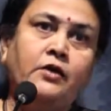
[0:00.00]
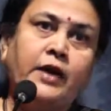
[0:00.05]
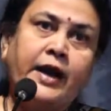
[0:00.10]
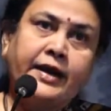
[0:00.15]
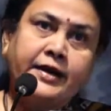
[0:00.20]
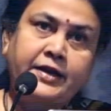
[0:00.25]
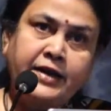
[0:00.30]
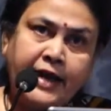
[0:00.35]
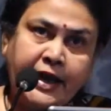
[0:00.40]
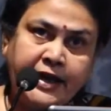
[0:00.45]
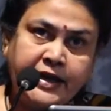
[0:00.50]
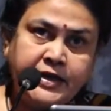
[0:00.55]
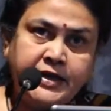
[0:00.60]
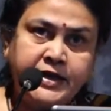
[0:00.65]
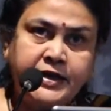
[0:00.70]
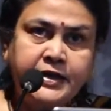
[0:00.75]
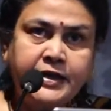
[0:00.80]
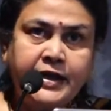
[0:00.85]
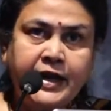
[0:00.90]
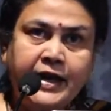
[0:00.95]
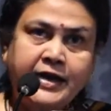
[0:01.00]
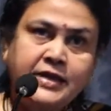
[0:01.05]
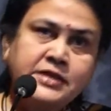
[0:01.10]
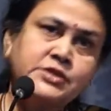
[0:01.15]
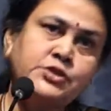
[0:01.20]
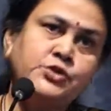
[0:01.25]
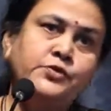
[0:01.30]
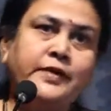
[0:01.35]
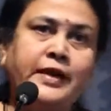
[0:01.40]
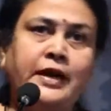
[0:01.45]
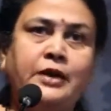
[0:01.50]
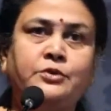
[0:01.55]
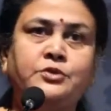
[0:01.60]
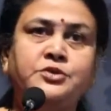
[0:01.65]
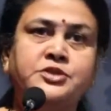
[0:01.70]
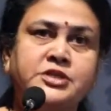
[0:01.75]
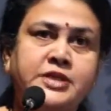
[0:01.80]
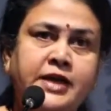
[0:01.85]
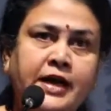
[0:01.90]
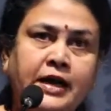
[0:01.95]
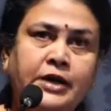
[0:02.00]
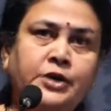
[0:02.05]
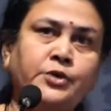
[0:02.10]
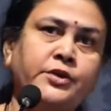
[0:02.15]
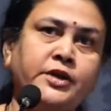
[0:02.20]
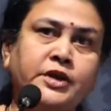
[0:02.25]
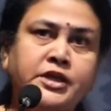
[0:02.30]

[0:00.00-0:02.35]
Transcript: at 19 lakhs you will have to start or